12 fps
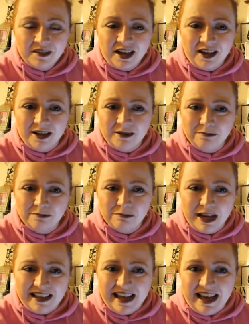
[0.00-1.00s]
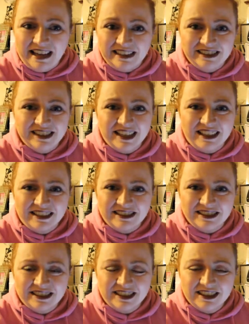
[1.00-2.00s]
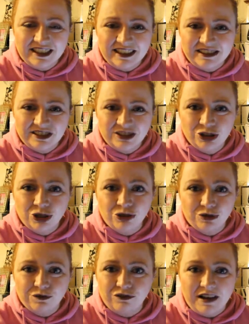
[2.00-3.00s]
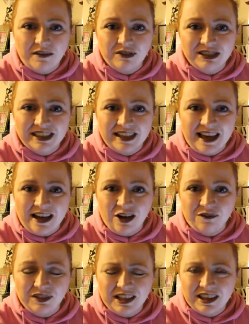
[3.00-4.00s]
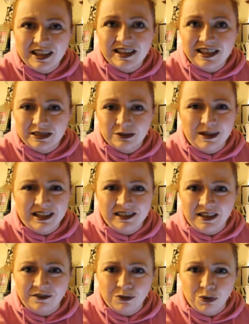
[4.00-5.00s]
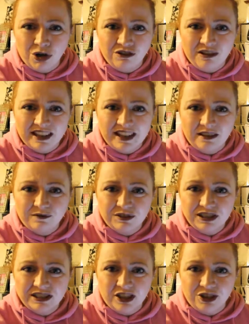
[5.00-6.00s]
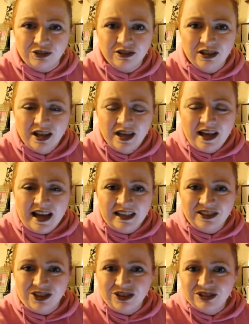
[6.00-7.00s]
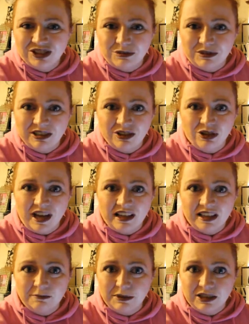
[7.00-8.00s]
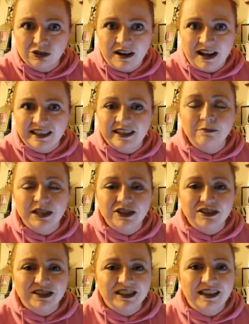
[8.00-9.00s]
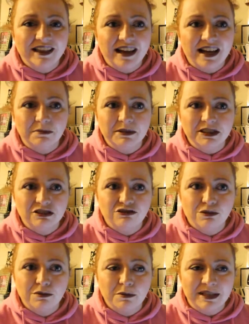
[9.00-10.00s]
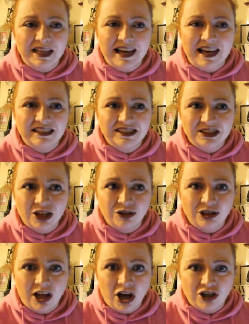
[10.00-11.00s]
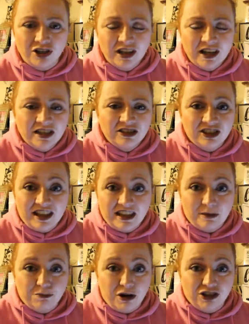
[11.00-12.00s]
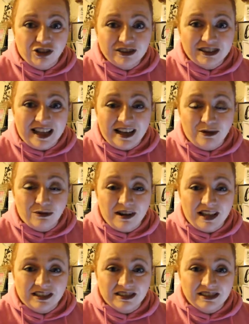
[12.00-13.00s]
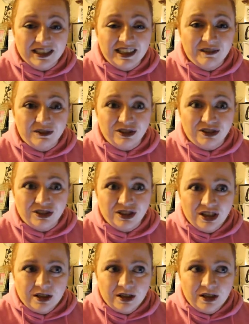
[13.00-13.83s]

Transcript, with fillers: um, my eyes and it took forever to get off and I think that's why I never wore it again for school and also it looked like I'd been crying because I'd been scrubbing my eyes so long to get the products out and even